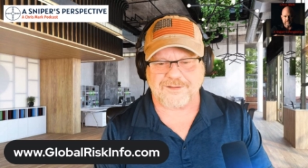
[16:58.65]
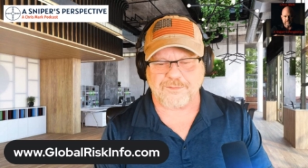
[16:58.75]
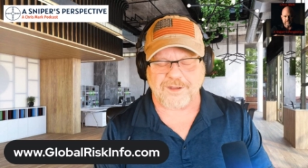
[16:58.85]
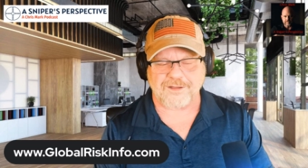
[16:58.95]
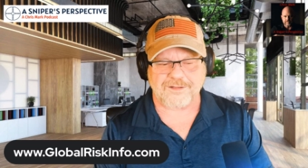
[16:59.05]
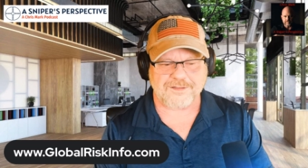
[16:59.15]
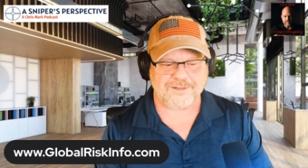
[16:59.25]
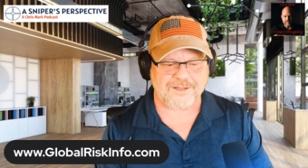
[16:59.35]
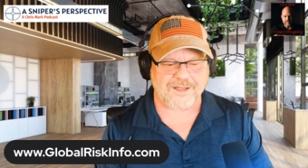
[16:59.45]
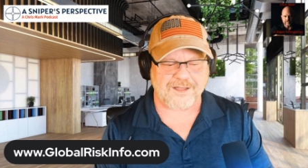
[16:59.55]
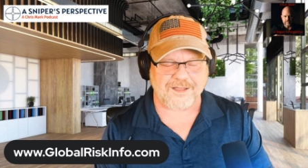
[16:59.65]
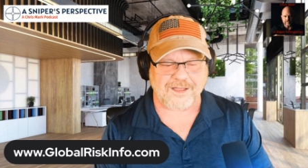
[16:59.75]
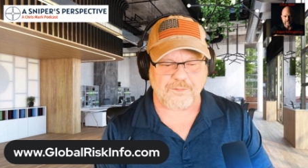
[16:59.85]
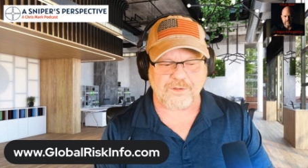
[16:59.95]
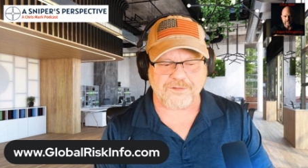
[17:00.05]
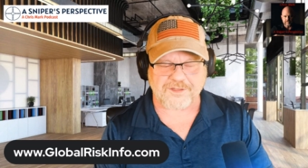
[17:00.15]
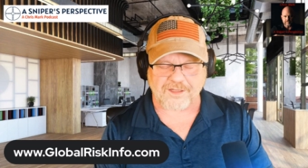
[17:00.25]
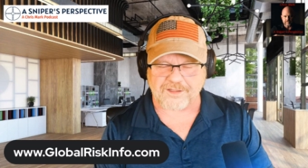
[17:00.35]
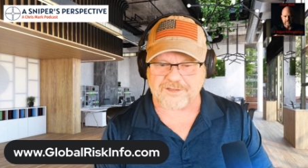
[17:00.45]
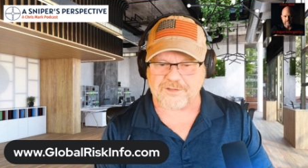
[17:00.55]
Well, uh, I will
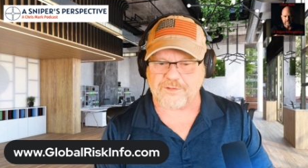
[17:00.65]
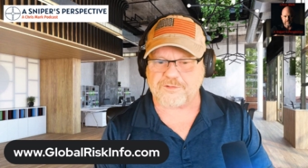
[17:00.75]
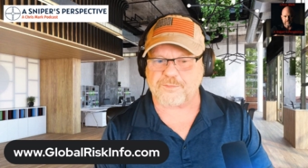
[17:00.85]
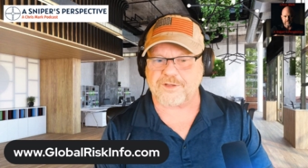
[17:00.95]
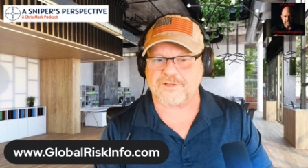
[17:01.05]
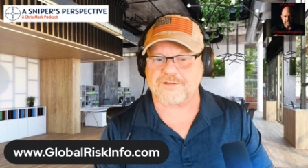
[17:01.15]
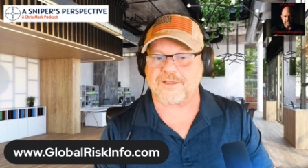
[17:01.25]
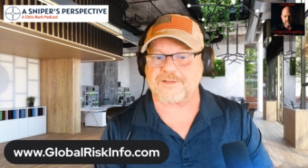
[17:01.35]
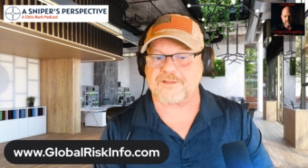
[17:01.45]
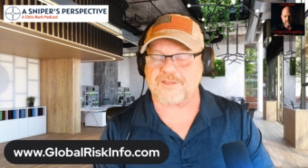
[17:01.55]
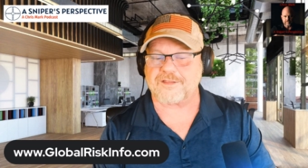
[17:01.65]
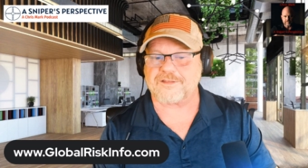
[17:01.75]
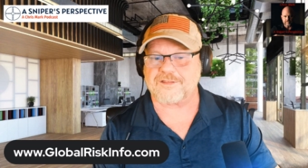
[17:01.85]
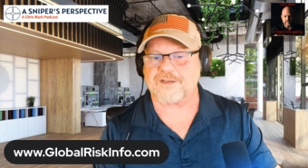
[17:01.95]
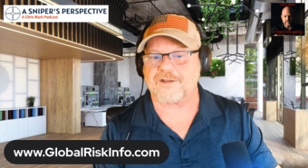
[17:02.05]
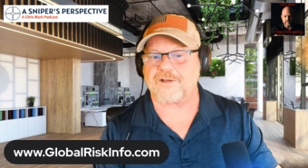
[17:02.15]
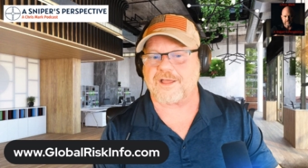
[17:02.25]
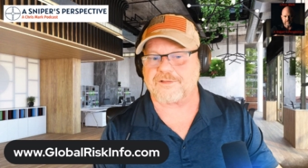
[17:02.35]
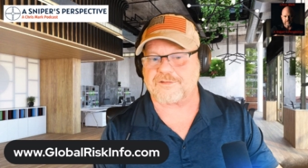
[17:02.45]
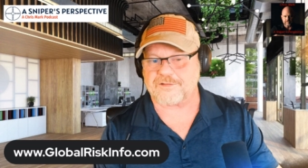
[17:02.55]
tell you, U.S. Marines like to think that they know
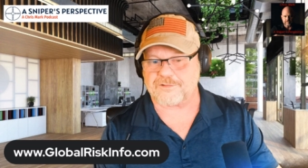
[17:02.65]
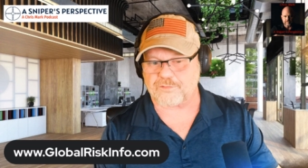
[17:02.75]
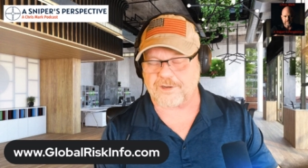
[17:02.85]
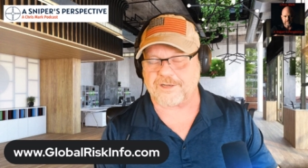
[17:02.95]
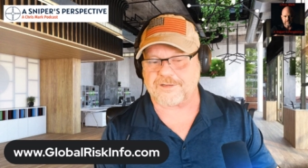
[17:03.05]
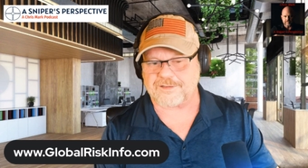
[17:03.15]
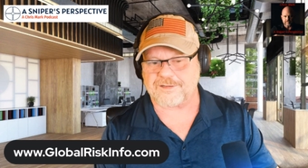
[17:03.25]
how to drink.